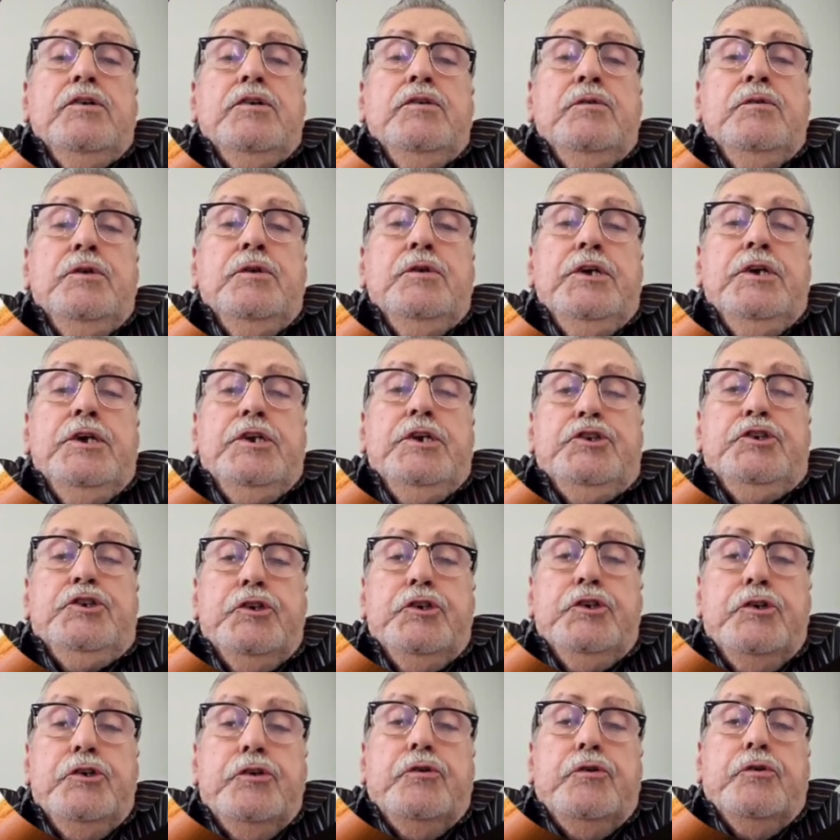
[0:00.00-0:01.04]
need
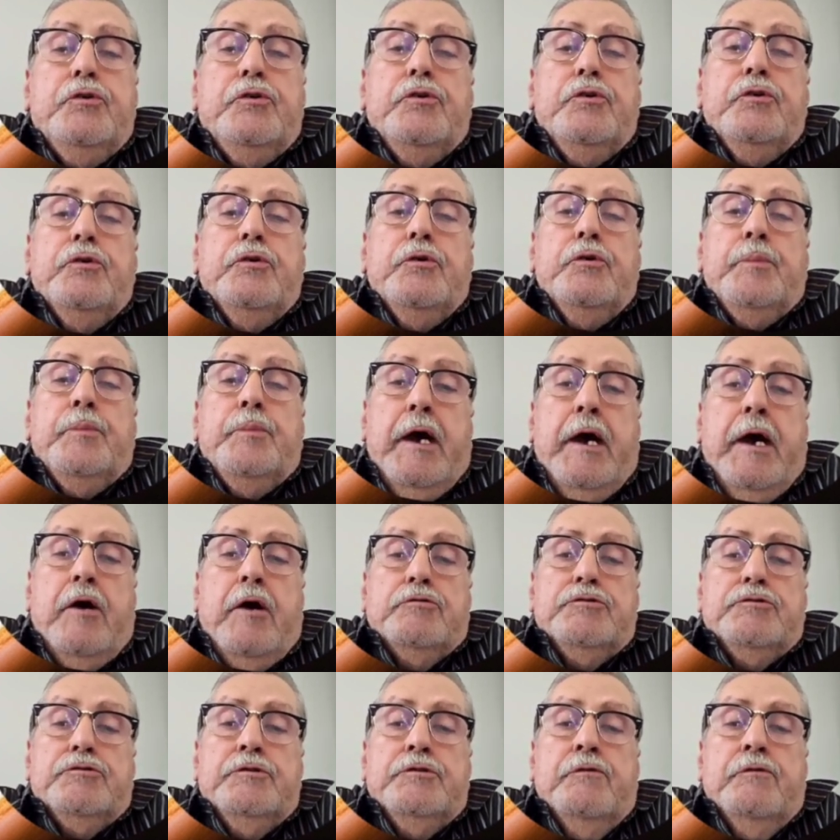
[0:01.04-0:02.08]
2
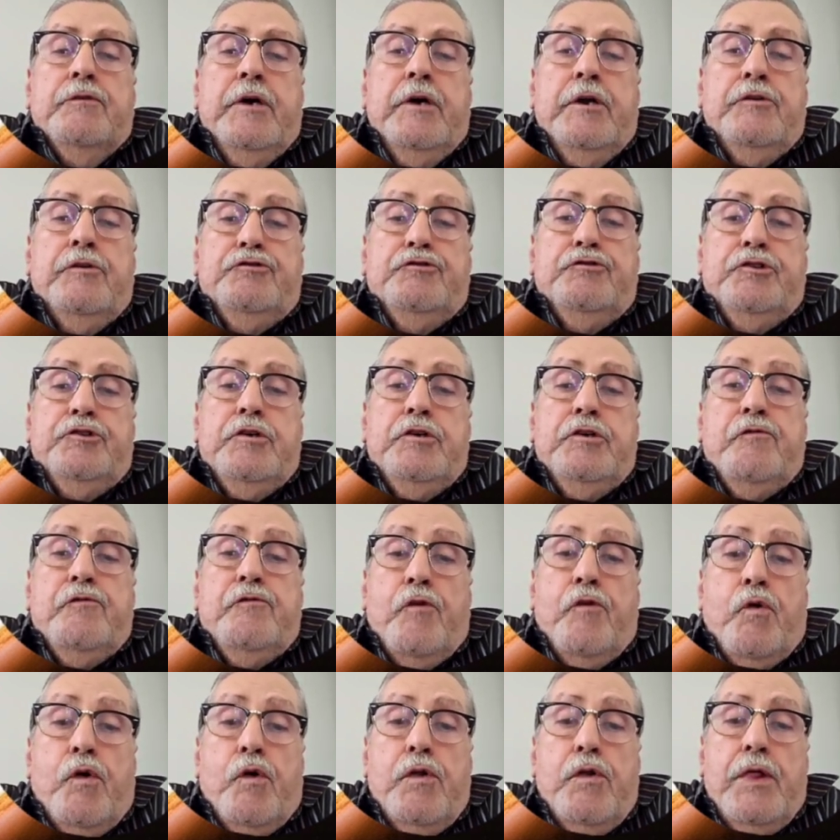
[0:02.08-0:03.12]
pounds of energy
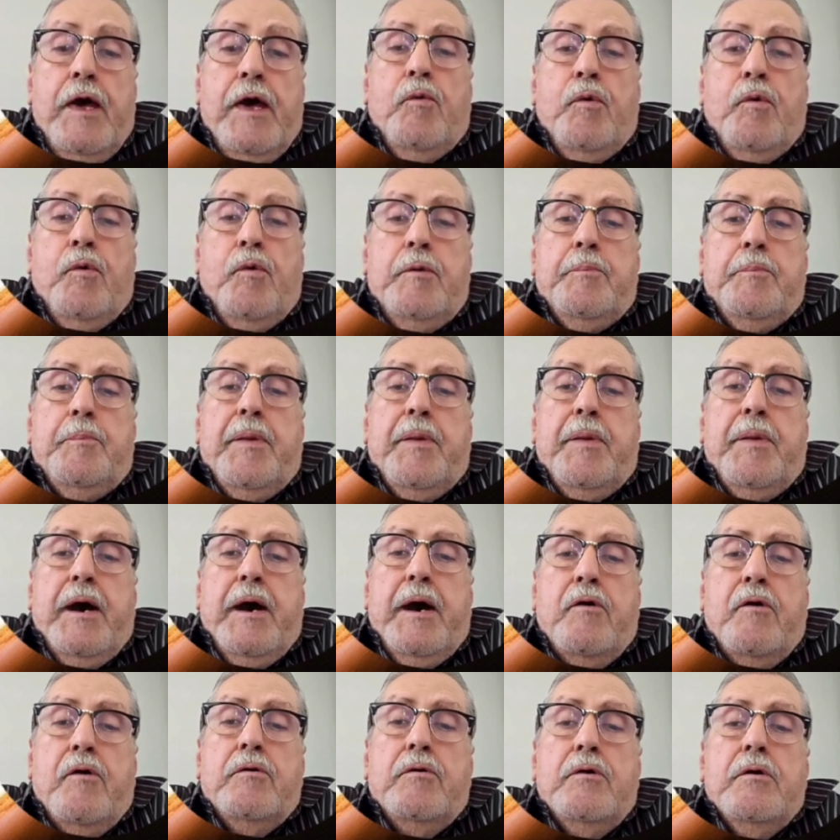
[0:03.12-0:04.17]
for that 1
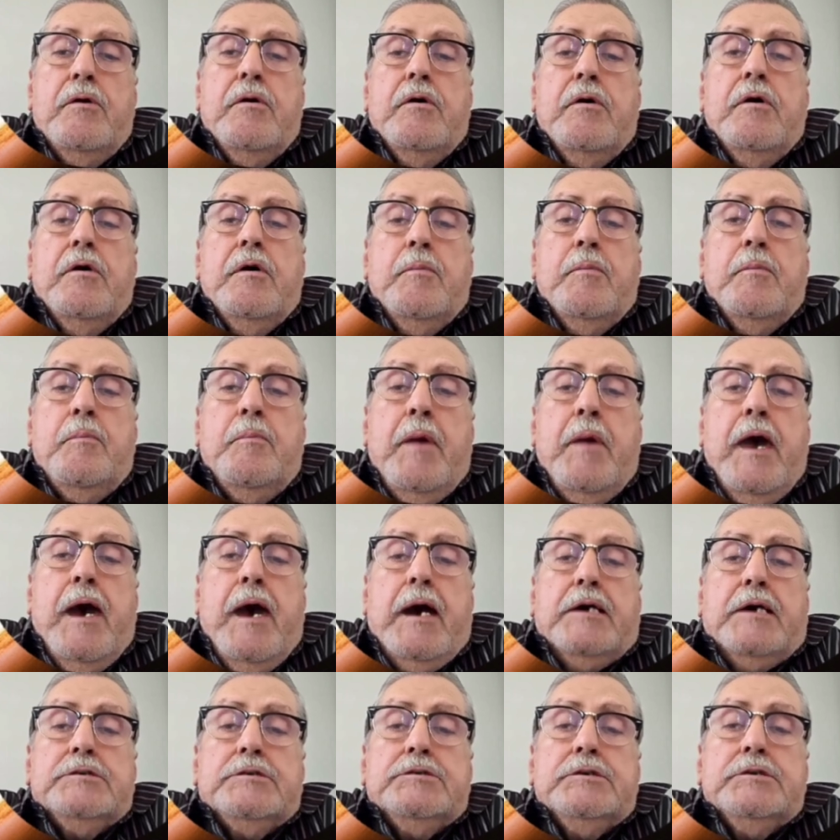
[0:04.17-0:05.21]
pound
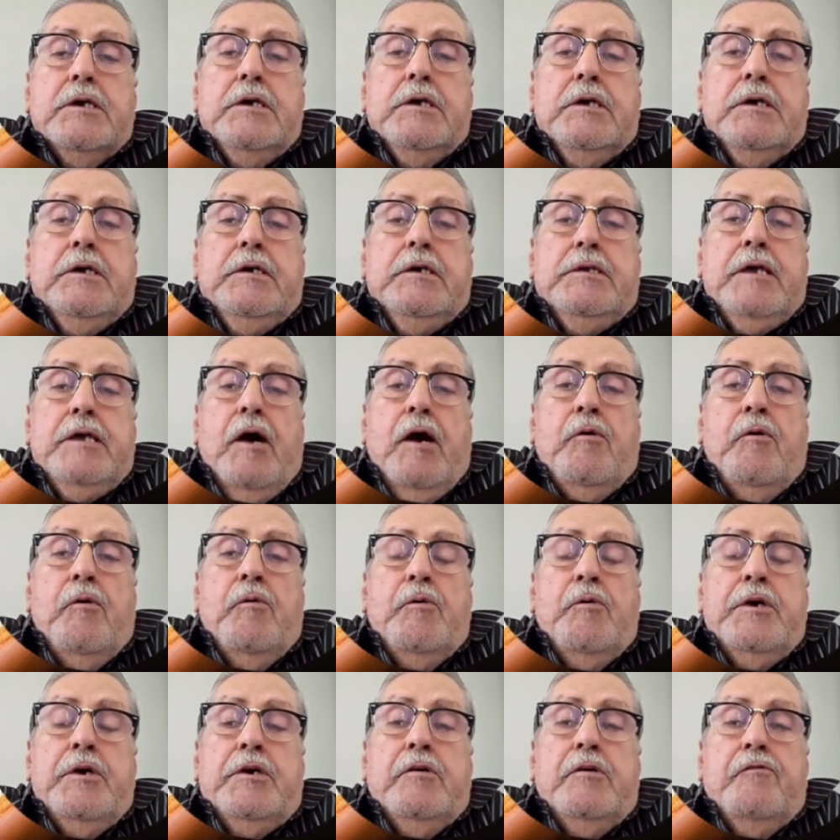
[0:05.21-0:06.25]
mass. Now,
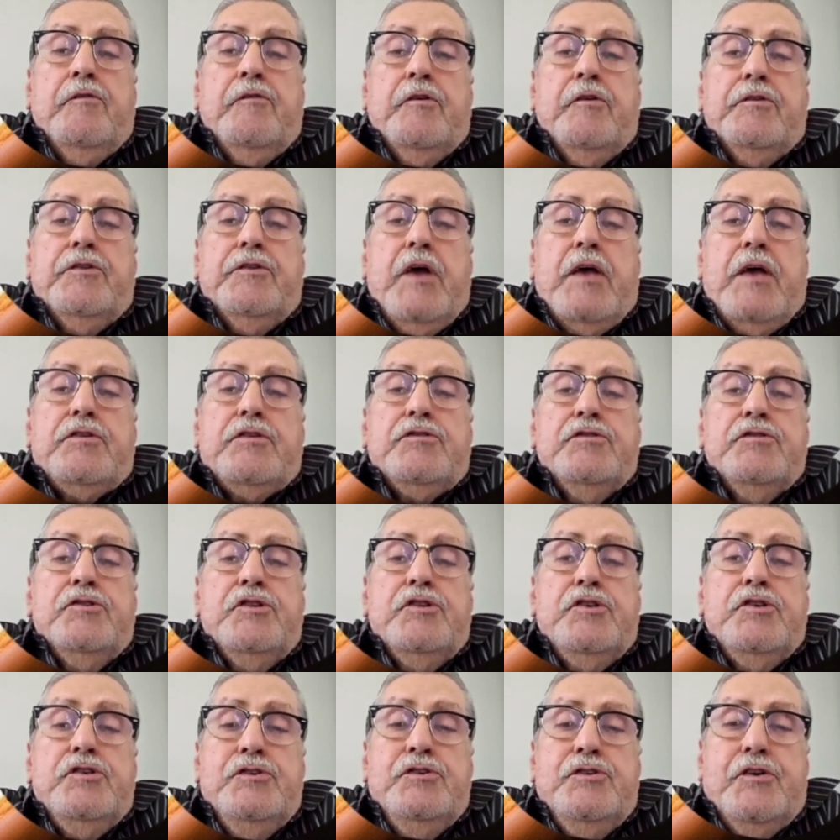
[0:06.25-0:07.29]
when we convert that to
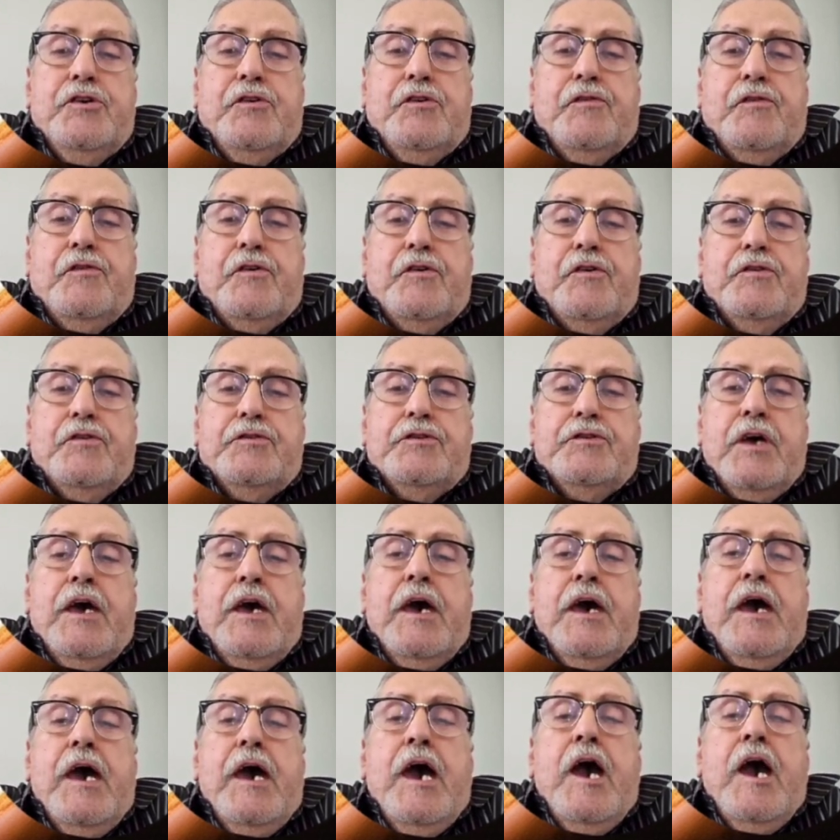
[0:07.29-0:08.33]
the universe,
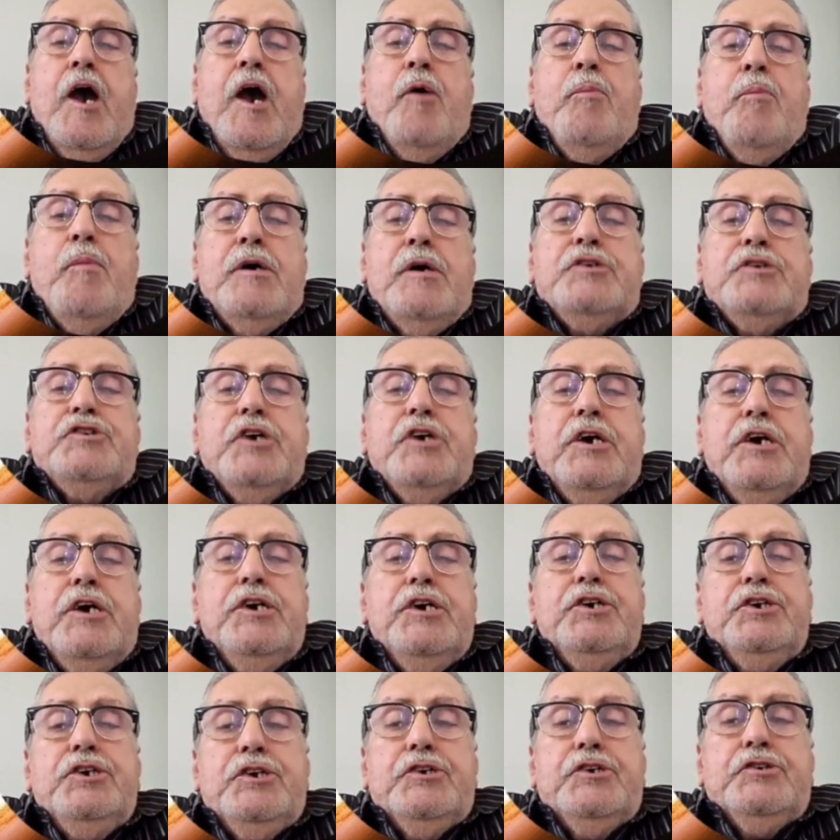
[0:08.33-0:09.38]
how much
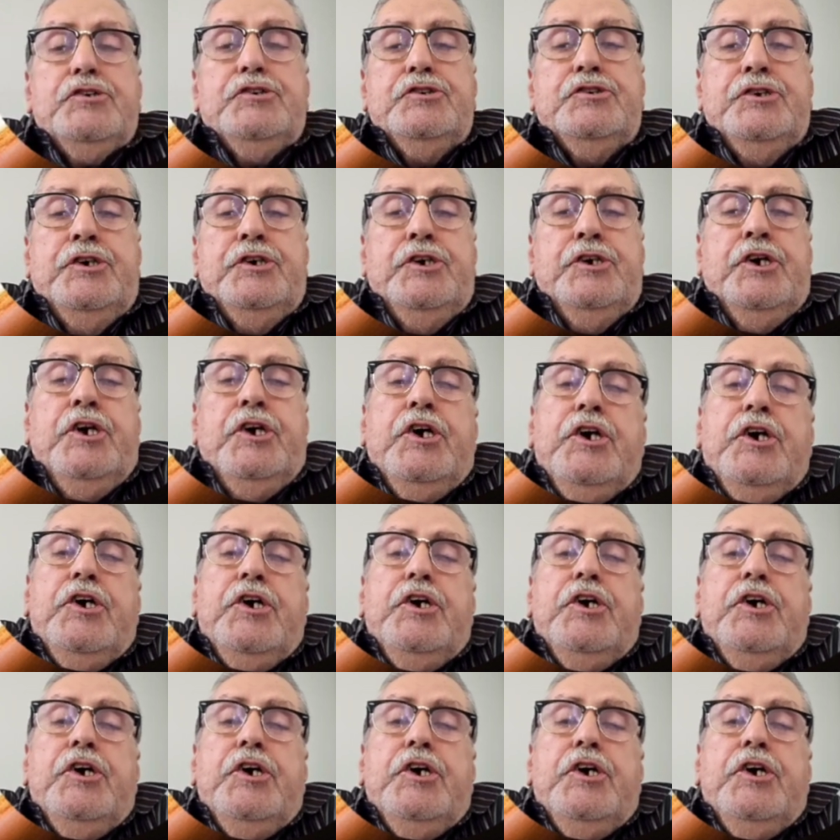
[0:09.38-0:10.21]
energy